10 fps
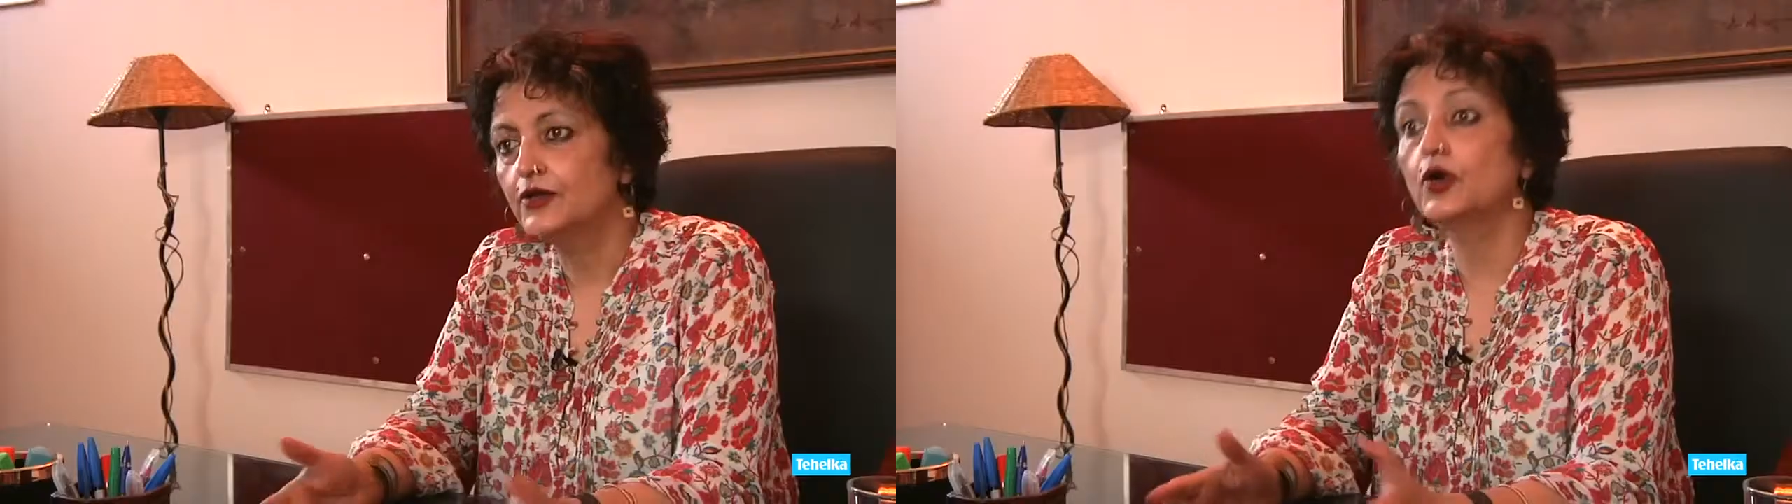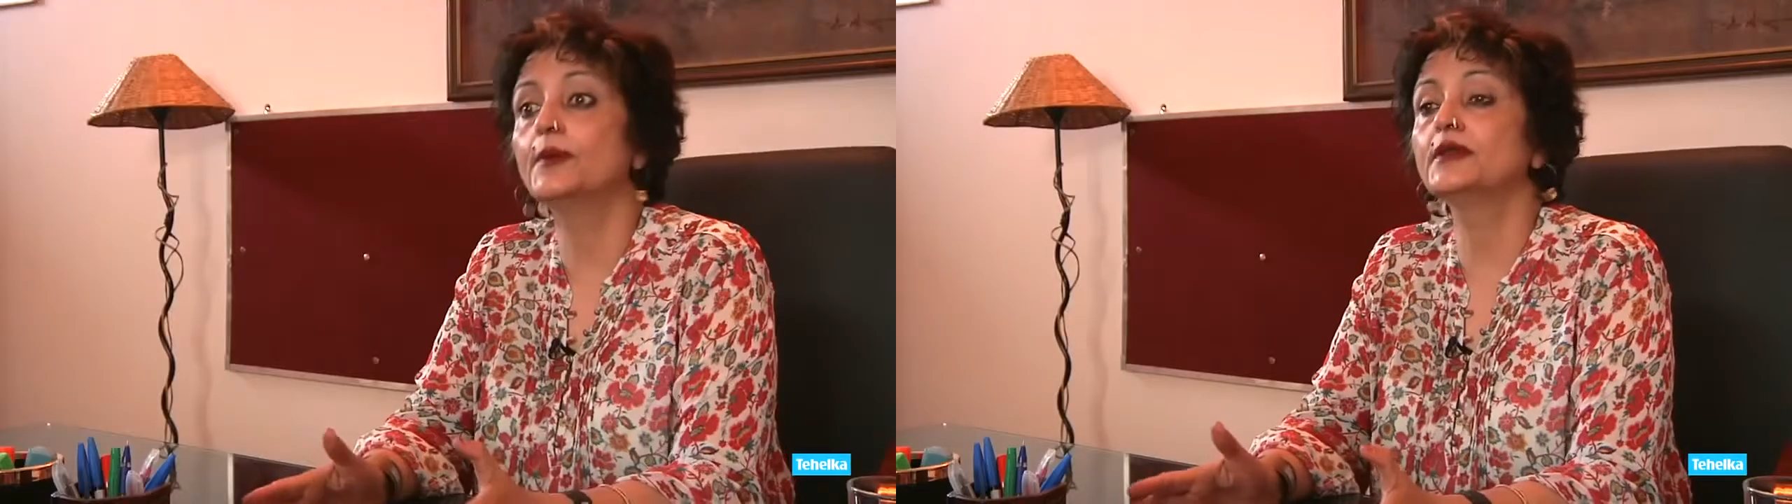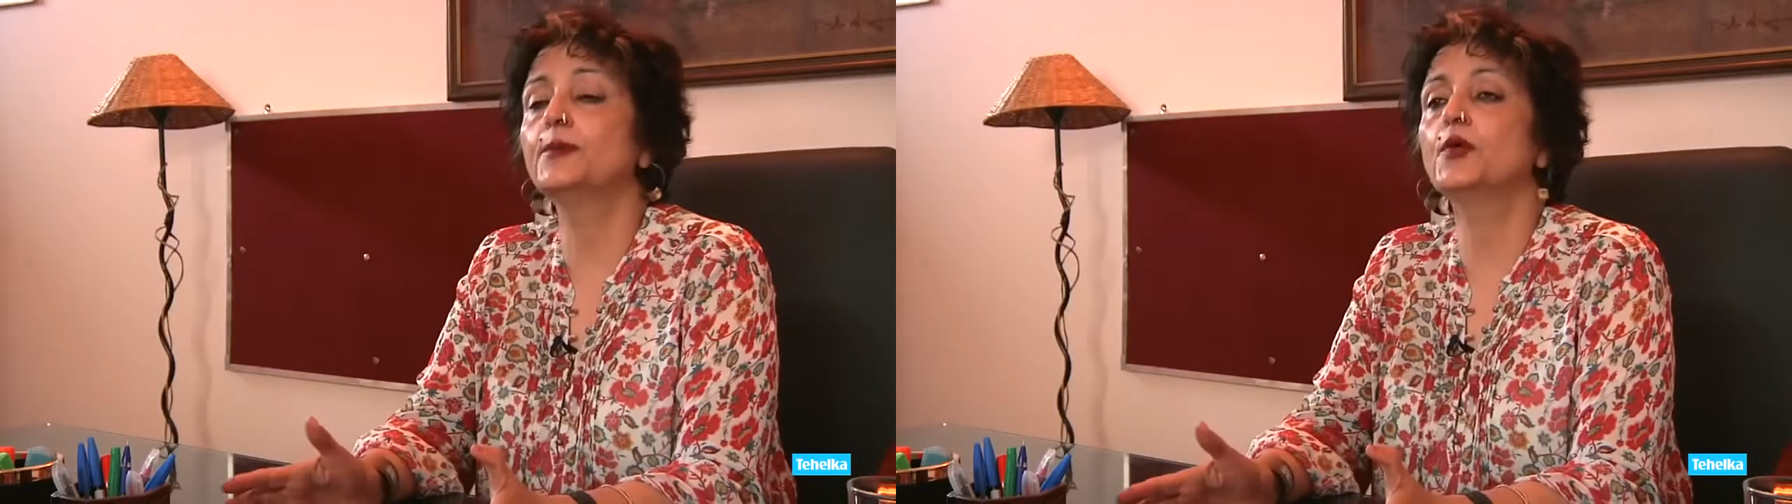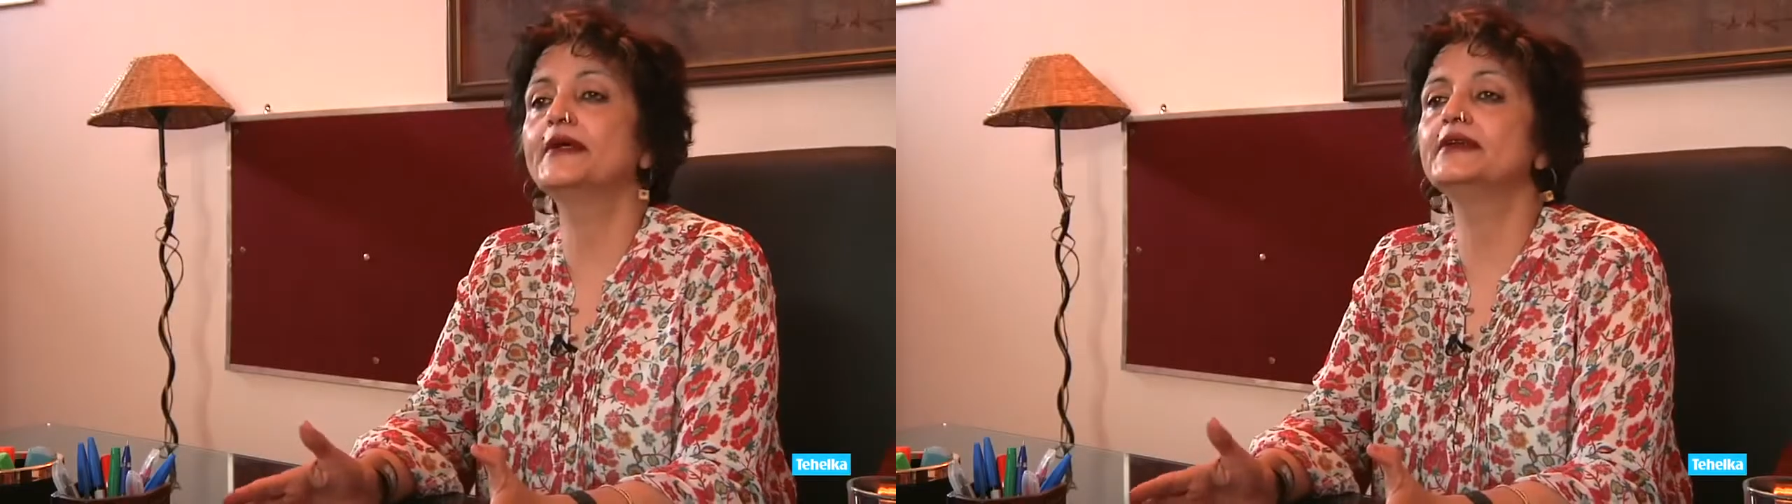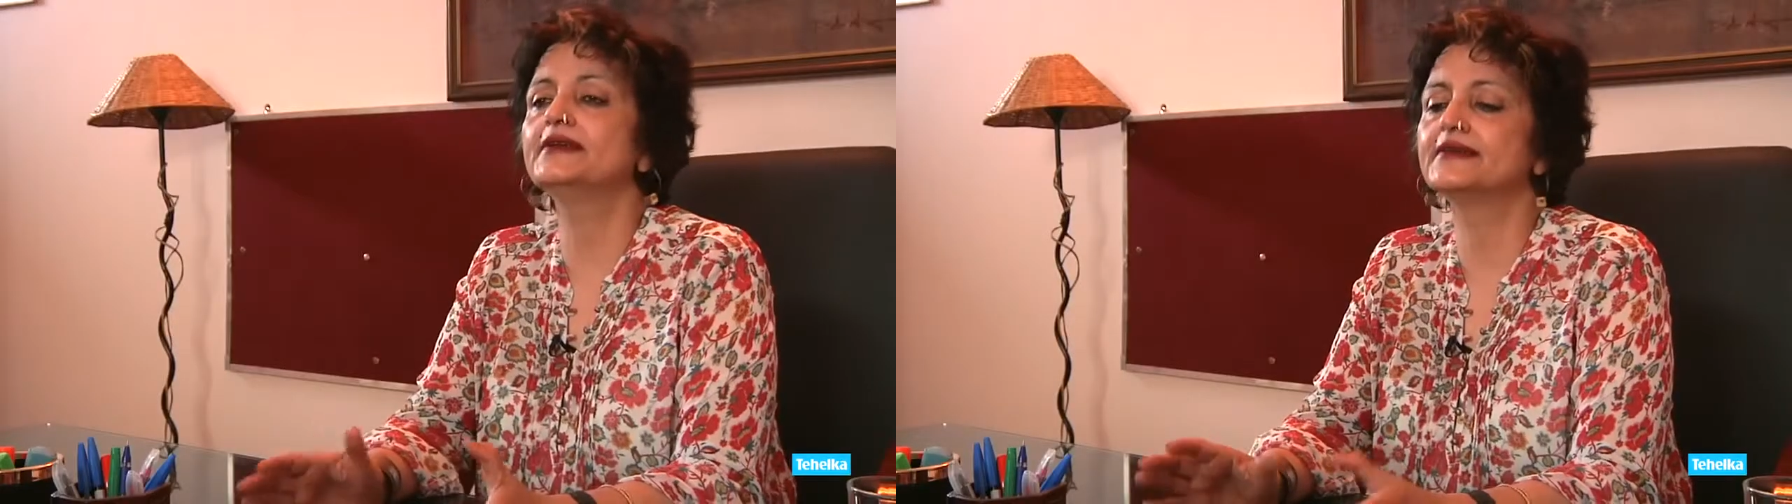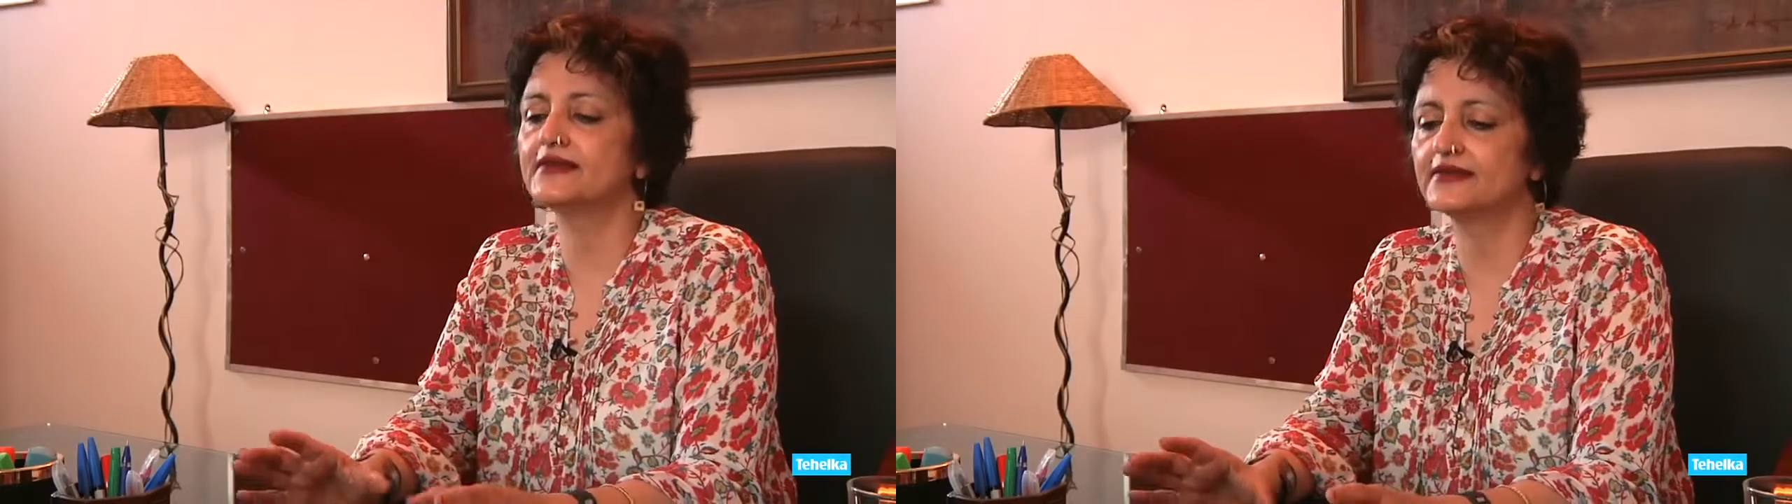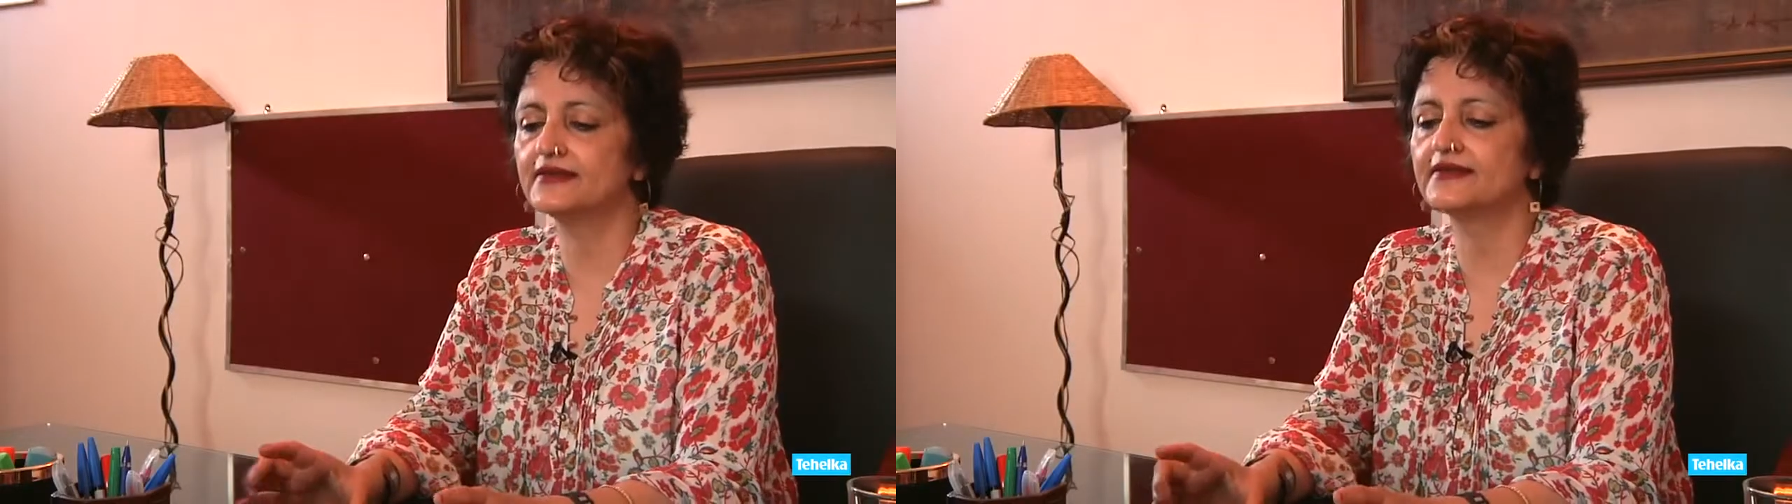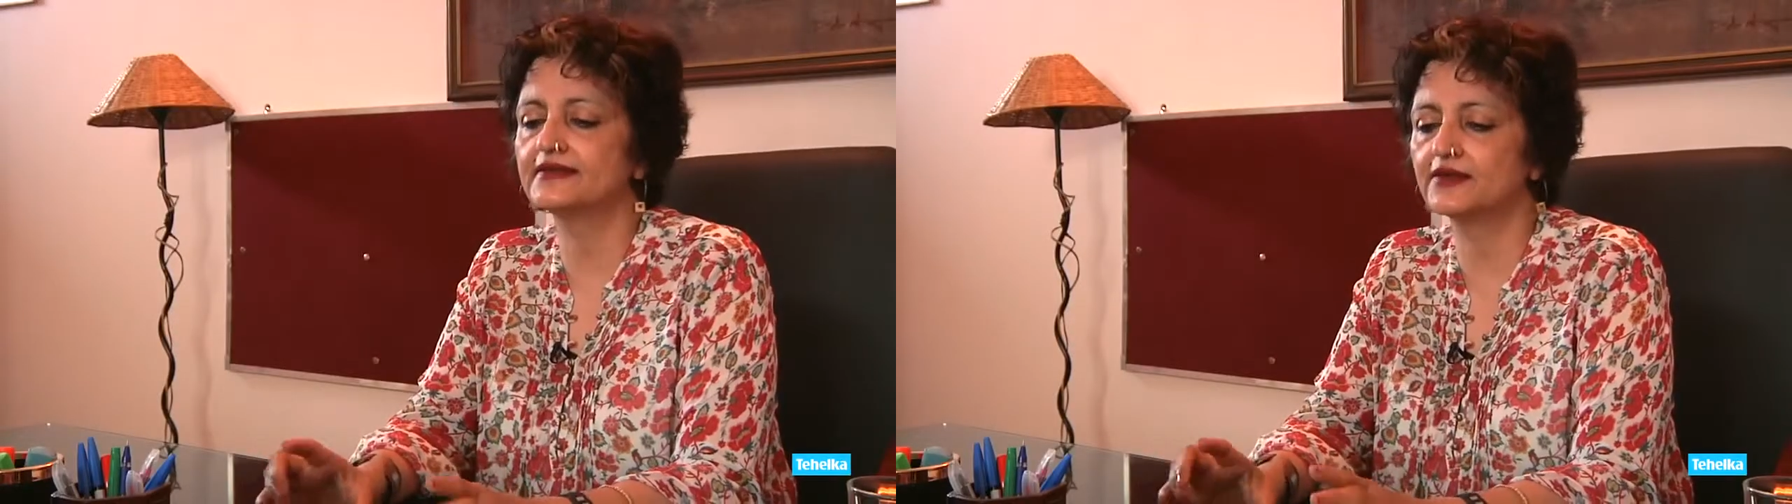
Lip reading: No, but the point is that this